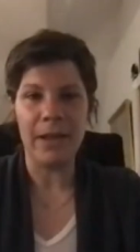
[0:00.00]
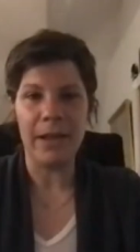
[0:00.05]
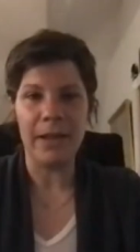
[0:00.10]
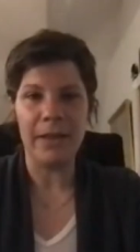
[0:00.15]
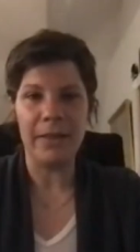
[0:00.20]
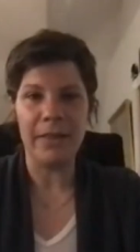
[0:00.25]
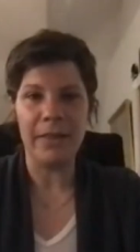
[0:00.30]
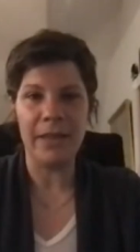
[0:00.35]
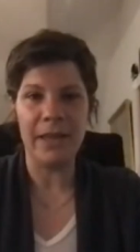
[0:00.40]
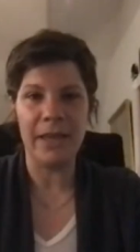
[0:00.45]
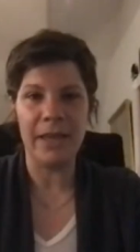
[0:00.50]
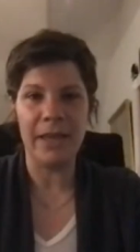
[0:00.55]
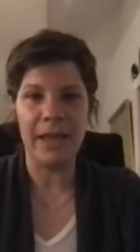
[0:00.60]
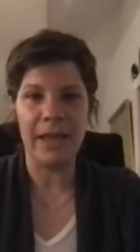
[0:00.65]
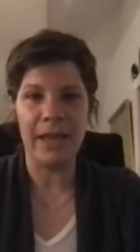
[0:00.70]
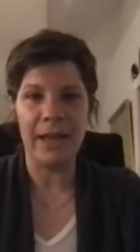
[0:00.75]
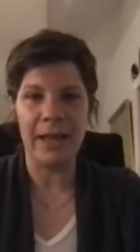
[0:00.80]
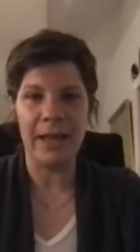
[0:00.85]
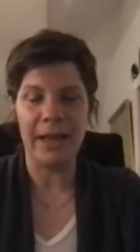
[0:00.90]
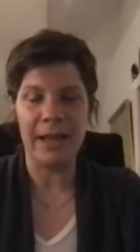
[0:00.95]
the,
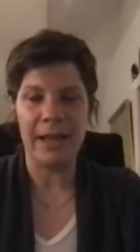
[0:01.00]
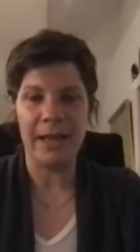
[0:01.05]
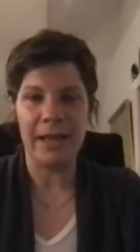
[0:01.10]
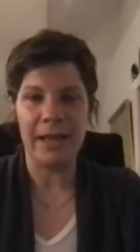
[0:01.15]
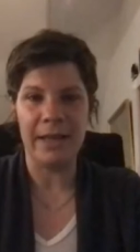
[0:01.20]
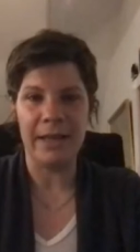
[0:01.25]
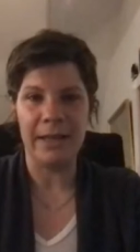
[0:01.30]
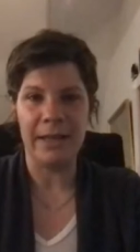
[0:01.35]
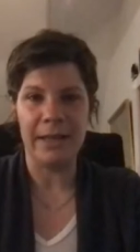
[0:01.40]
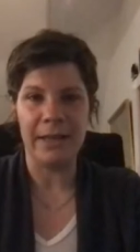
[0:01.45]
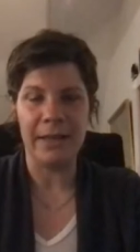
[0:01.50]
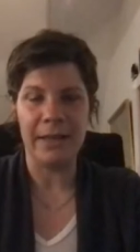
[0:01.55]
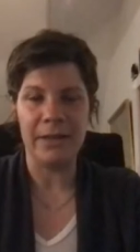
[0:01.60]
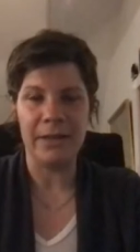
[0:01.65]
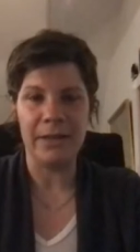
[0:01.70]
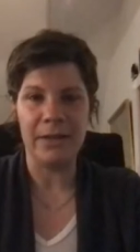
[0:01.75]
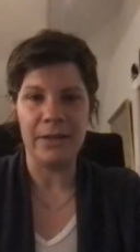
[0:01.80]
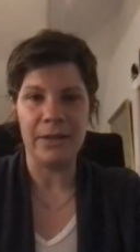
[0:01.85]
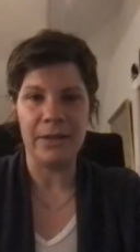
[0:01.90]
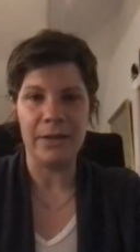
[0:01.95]
uh,
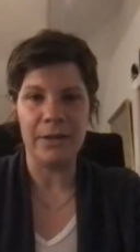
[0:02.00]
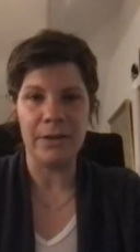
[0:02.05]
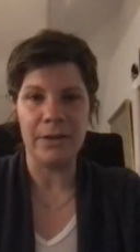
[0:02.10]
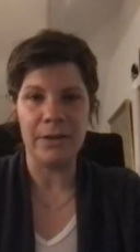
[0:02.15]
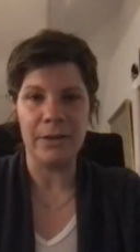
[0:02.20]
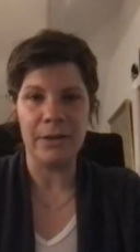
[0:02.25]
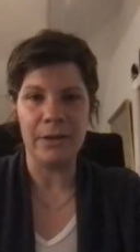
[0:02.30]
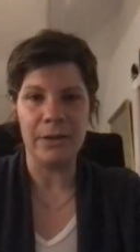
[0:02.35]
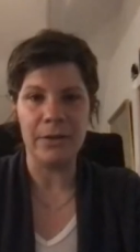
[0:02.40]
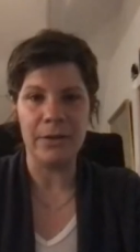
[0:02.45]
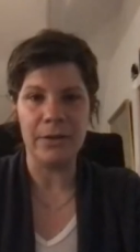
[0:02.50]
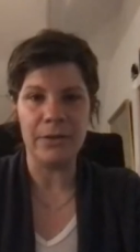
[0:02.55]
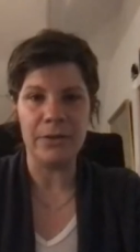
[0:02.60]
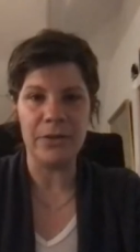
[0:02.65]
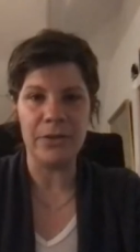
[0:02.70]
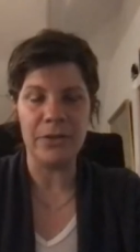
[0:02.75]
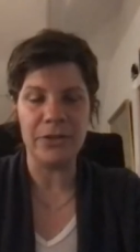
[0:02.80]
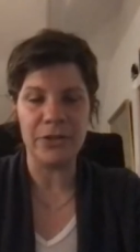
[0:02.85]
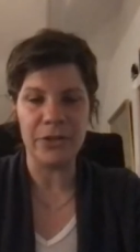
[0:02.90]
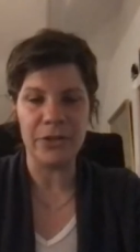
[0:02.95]

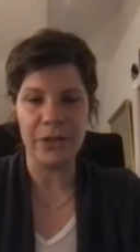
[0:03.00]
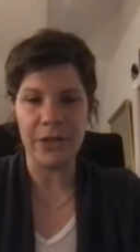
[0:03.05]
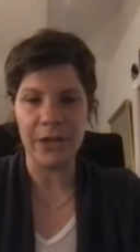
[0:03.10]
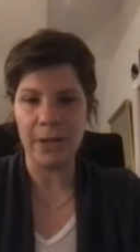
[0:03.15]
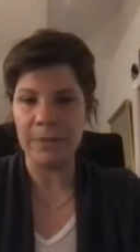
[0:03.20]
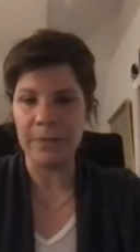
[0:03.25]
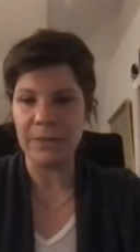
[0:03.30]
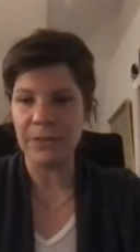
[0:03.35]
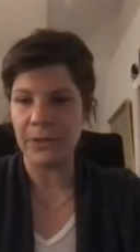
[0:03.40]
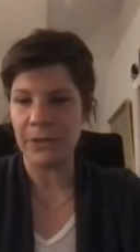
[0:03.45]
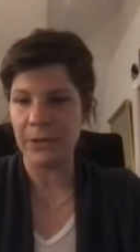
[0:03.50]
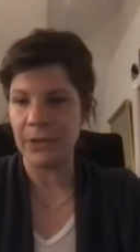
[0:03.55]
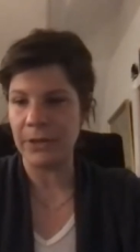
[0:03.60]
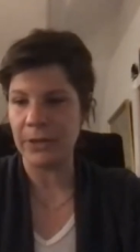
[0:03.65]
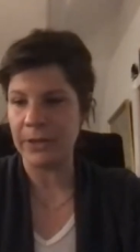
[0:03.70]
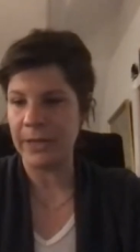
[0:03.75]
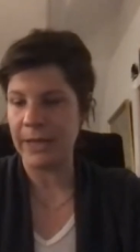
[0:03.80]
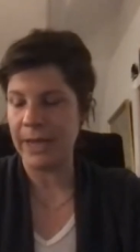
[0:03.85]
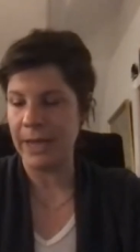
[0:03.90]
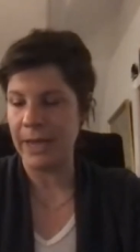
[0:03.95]
the sugar kelp is
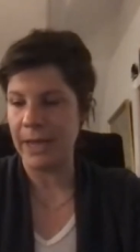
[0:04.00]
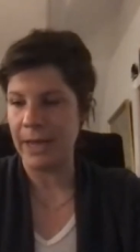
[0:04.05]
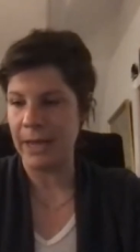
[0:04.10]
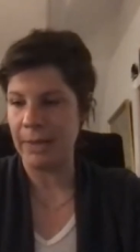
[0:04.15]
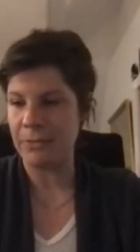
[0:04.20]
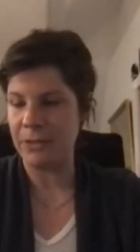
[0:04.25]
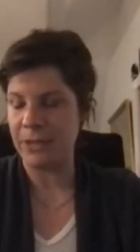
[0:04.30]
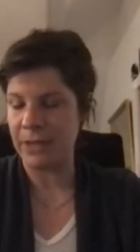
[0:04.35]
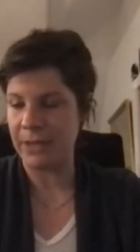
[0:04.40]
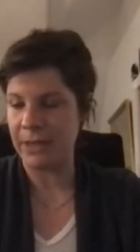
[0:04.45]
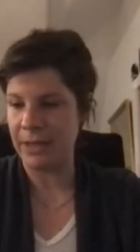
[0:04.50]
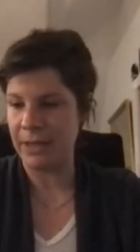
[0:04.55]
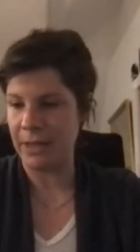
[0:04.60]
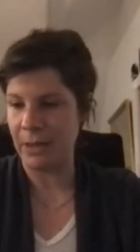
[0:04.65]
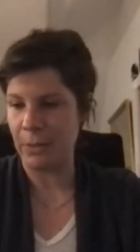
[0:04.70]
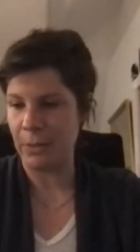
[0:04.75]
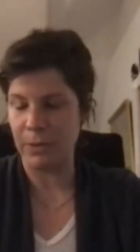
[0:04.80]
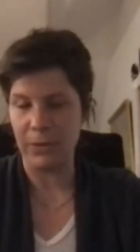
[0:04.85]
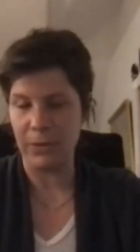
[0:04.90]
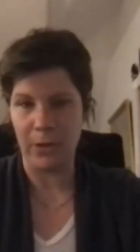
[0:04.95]
currently, I'm trying to think
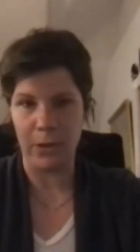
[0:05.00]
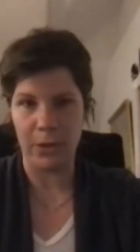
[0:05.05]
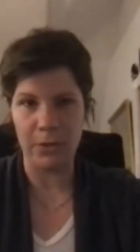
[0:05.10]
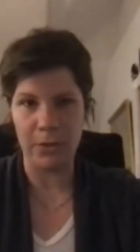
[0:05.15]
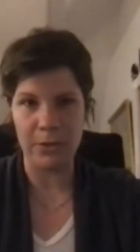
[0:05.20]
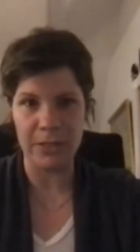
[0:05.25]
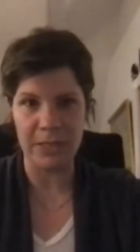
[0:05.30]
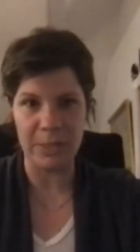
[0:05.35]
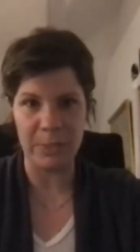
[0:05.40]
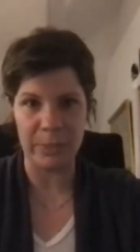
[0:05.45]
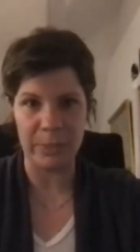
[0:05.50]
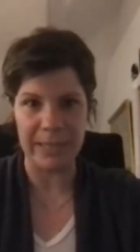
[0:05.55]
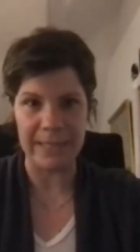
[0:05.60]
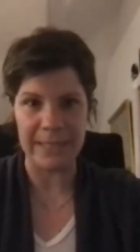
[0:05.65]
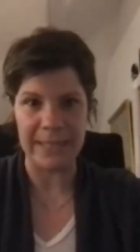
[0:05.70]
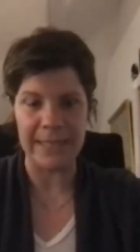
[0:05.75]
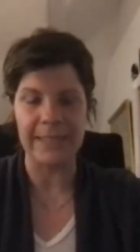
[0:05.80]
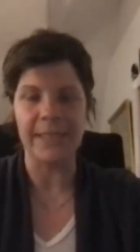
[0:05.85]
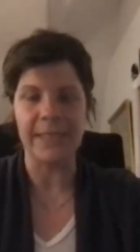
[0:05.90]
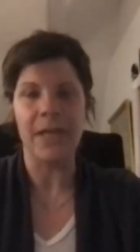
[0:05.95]
like where the closest place
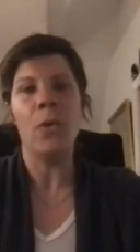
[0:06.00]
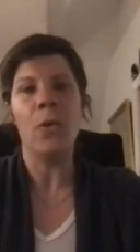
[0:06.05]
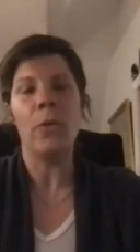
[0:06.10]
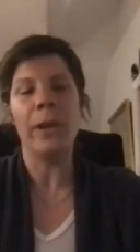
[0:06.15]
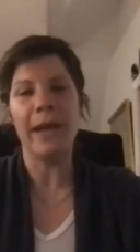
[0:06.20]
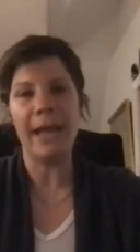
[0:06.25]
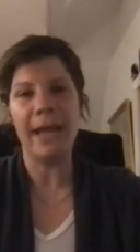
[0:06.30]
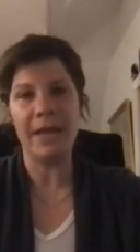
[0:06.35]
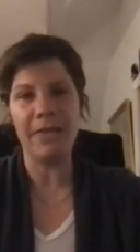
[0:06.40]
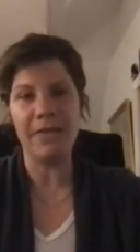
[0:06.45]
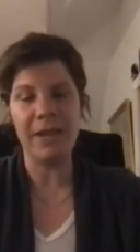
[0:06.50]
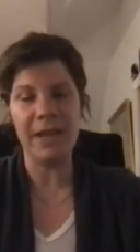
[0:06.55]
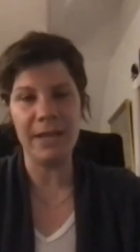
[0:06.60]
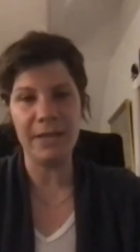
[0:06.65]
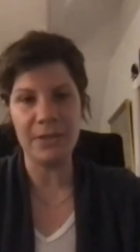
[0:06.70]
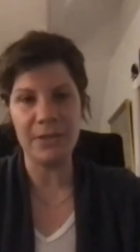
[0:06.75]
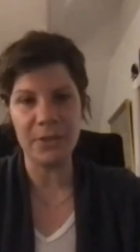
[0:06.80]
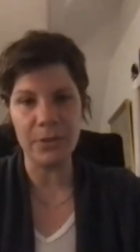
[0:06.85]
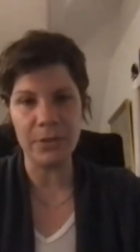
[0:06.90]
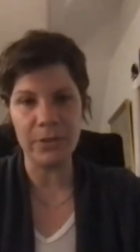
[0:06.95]
is. We have it in
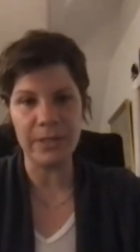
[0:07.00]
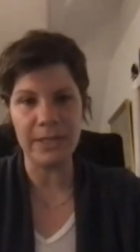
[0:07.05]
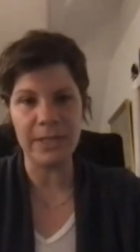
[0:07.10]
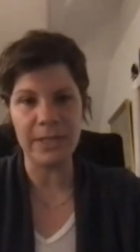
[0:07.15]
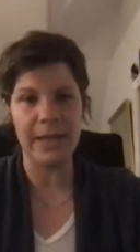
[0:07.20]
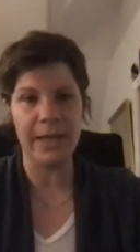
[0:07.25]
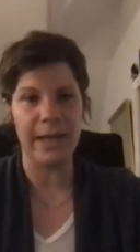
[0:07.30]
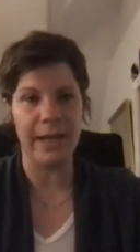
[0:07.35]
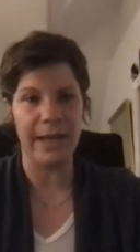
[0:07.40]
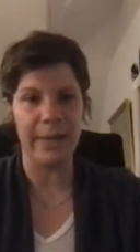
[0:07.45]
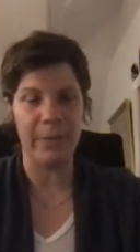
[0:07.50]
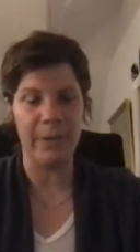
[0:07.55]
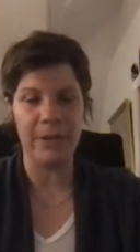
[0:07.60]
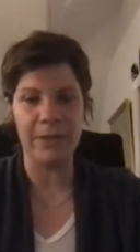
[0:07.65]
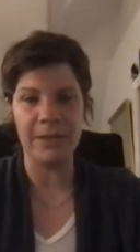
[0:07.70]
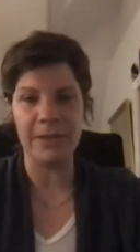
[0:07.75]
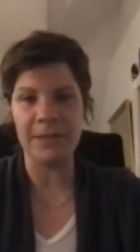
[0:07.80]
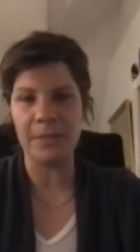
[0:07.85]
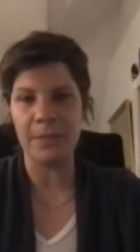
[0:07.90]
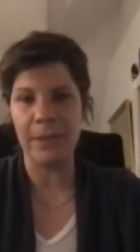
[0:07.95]
Stonington. I
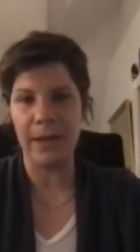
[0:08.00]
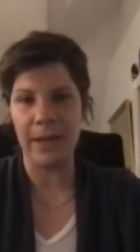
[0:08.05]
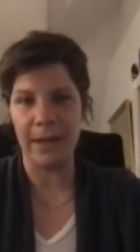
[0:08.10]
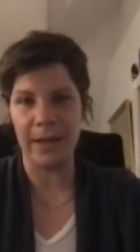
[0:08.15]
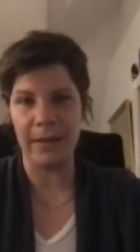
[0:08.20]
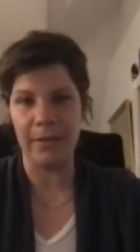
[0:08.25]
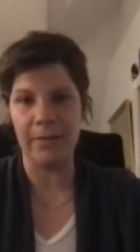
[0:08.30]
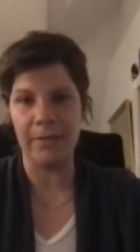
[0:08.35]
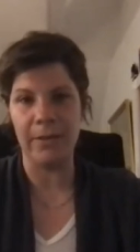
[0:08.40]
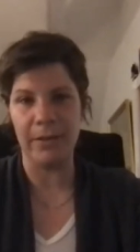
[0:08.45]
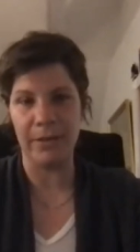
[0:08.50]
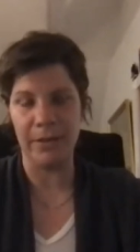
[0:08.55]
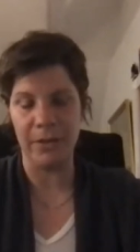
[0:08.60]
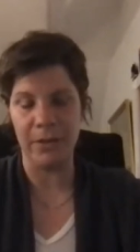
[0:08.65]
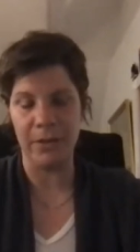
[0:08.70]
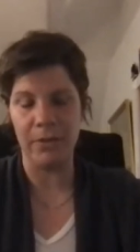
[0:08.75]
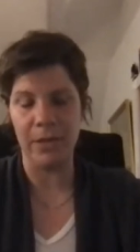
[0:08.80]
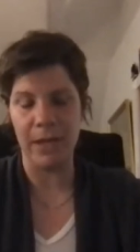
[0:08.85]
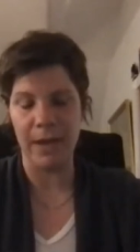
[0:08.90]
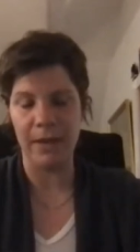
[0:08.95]
participate in, uh, you
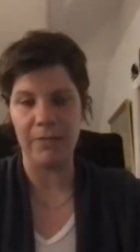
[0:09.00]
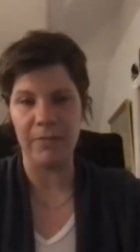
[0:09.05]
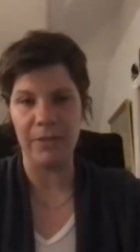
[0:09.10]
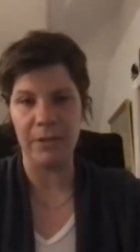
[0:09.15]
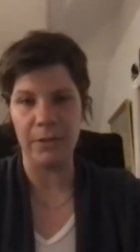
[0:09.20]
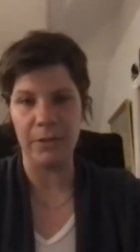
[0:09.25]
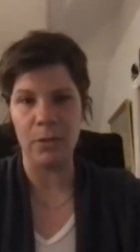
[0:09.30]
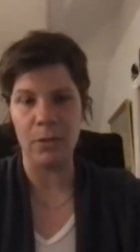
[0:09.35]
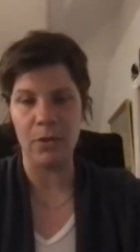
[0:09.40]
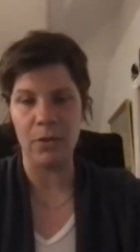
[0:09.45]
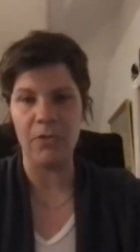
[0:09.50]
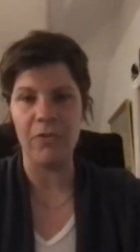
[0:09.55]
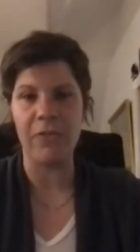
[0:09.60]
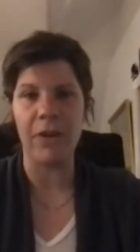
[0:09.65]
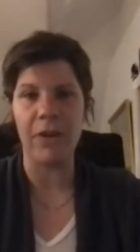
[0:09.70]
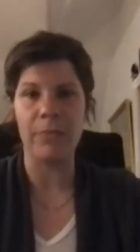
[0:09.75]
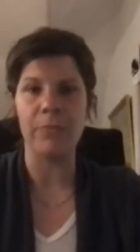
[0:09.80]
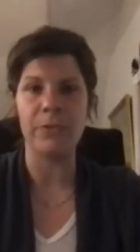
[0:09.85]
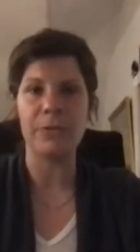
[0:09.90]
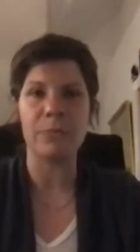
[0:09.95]
know, a lot of the local
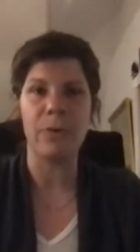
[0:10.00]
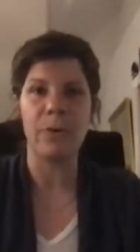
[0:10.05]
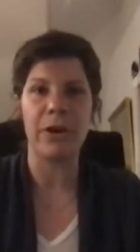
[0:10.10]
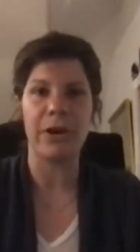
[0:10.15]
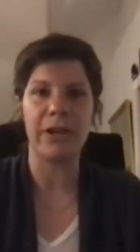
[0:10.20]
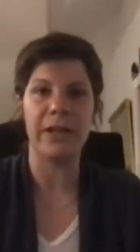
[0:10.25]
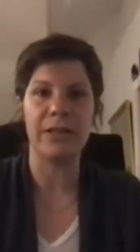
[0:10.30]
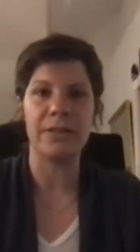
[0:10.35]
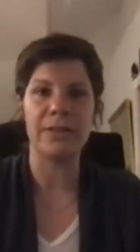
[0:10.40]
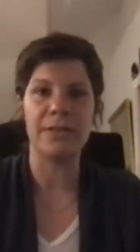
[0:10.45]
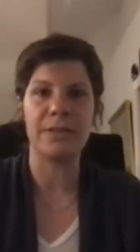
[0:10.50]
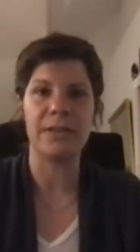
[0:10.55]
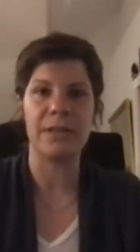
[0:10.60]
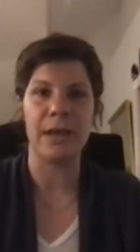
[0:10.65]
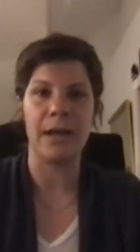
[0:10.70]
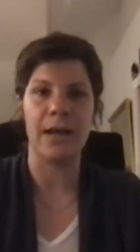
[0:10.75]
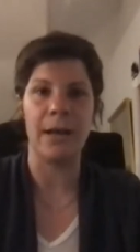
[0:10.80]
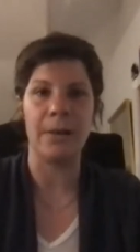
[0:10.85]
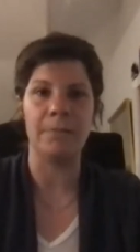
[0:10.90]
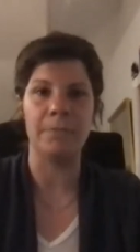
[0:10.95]
farmers markets
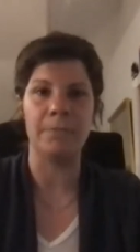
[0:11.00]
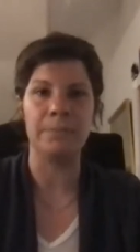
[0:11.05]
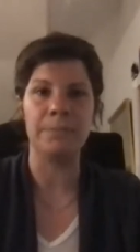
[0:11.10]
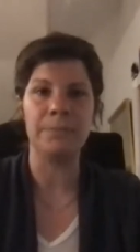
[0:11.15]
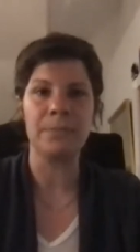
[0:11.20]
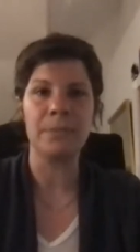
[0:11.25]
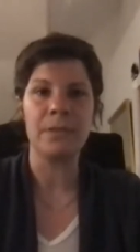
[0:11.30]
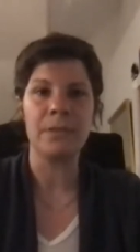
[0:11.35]
um,